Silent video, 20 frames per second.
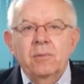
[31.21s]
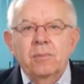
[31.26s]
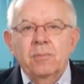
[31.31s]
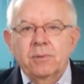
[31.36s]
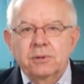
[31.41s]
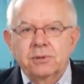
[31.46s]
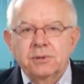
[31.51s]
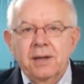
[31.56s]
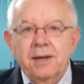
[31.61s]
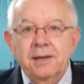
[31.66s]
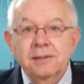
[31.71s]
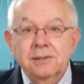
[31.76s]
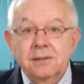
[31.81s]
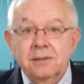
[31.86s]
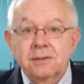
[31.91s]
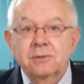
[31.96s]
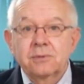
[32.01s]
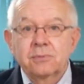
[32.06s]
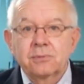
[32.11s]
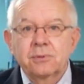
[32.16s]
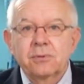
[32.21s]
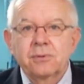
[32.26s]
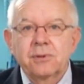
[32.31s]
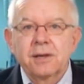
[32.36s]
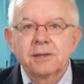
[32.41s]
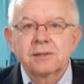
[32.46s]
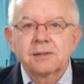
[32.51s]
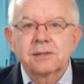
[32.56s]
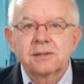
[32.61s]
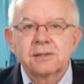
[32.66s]
which lasted until
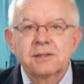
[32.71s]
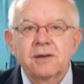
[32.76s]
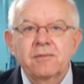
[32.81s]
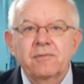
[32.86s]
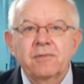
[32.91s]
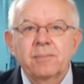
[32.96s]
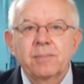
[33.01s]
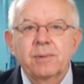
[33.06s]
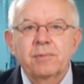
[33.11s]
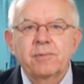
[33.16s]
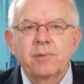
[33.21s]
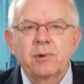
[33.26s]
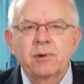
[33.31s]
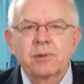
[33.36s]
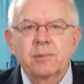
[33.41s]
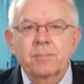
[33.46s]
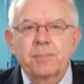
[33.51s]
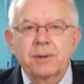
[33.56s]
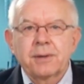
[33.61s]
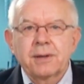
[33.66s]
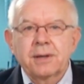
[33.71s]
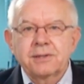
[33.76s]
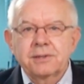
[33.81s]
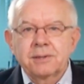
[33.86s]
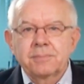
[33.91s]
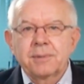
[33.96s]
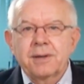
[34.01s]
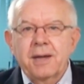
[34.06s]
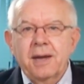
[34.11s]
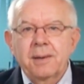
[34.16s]
2007 before the
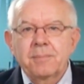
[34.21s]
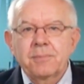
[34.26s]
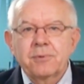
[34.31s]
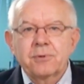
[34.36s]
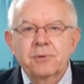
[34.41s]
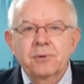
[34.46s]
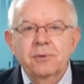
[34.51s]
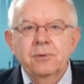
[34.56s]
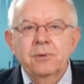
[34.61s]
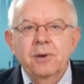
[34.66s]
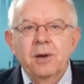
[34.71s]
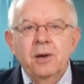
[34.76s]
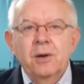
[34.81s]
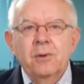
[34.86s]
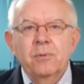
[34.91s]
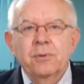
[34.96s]
prediction came true